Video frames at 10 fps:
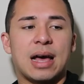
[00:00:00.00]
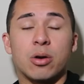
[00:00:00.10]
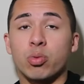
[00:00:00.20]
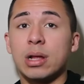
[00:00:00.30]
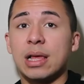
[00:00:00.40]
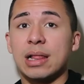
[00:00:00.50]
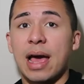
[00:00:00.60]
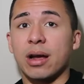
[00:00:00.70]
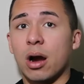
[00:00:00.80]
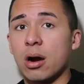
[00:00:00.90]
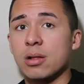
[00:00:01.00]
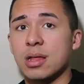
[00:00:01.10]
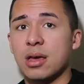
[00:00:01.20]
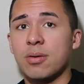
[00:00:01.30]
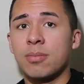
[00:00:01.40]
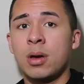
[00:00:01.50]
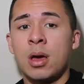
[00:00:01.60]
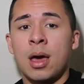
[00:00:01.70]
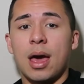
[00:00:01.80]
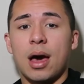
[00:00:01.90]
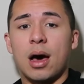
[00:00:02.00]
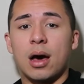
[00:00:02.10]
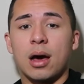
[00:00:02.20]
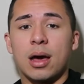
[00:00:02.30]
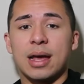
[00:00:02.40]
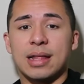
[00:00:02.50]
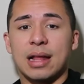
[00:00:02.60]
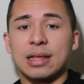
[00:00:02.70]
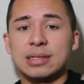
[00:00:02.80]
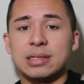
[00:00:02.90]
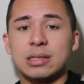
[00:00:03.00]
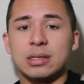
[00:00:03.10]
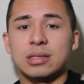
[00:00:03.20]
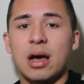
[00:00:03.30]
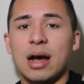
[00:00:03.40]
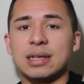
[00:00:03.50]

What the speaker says: I really like heard them, and I listened to the song.